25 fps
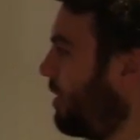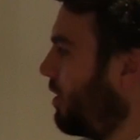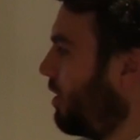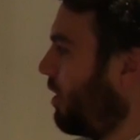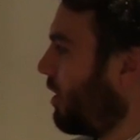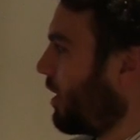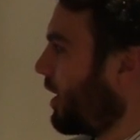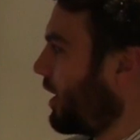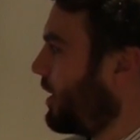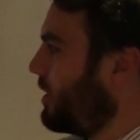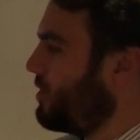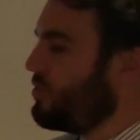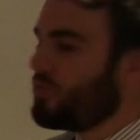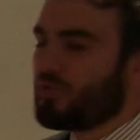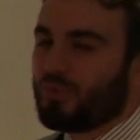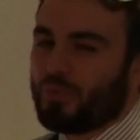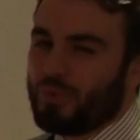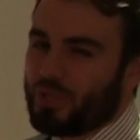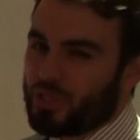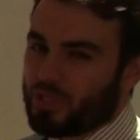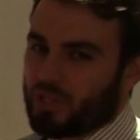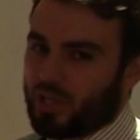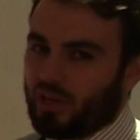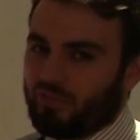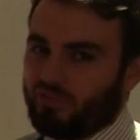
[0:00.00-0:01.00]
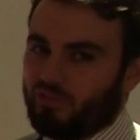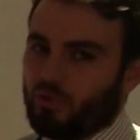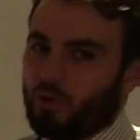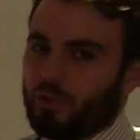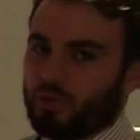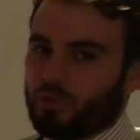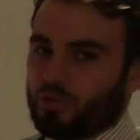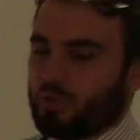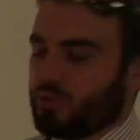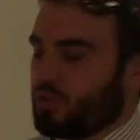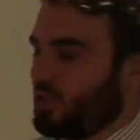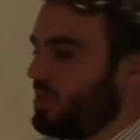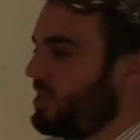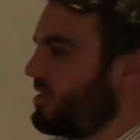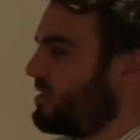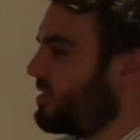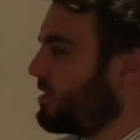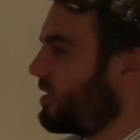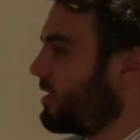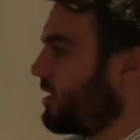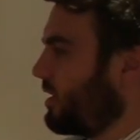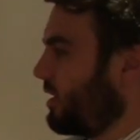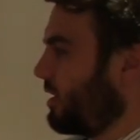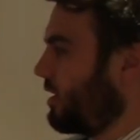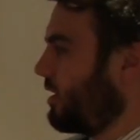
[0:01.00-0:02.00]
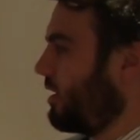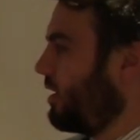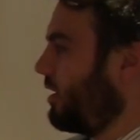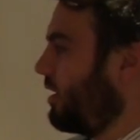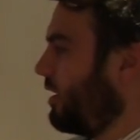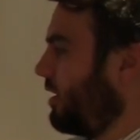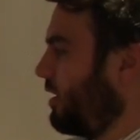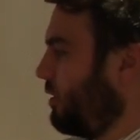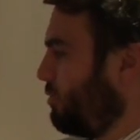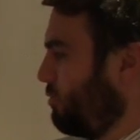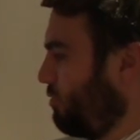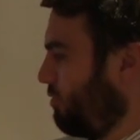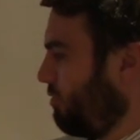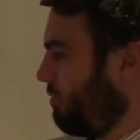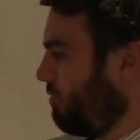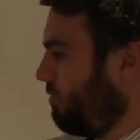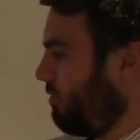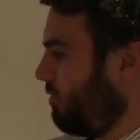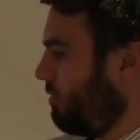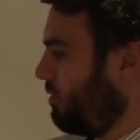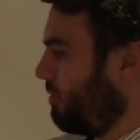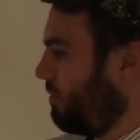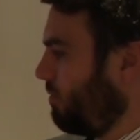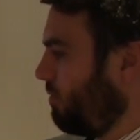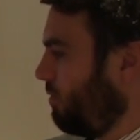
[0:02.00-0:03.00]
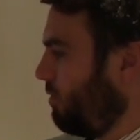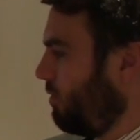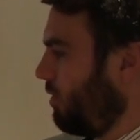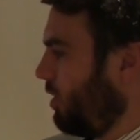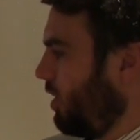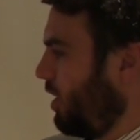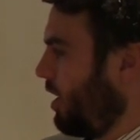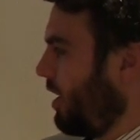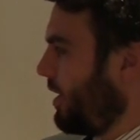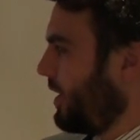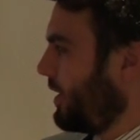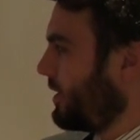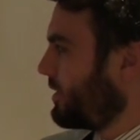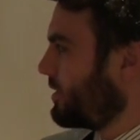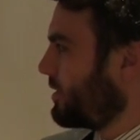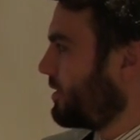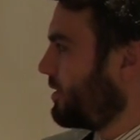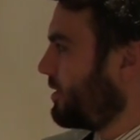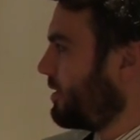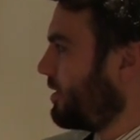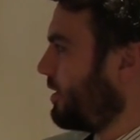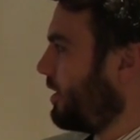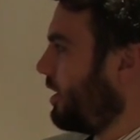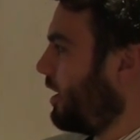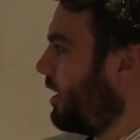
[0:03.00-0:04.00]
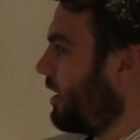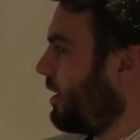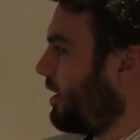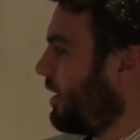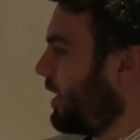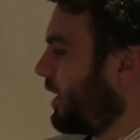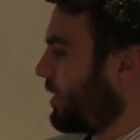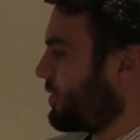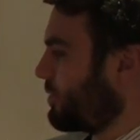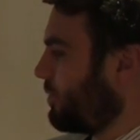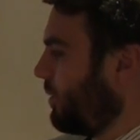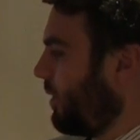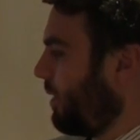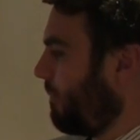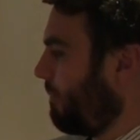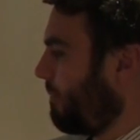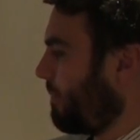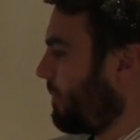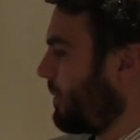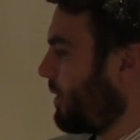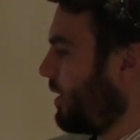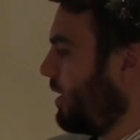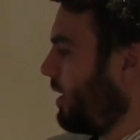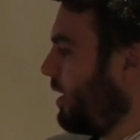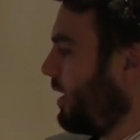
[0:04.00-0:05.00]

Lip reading: Okay, usually we just have one, so it's easy. Learn it. Next one.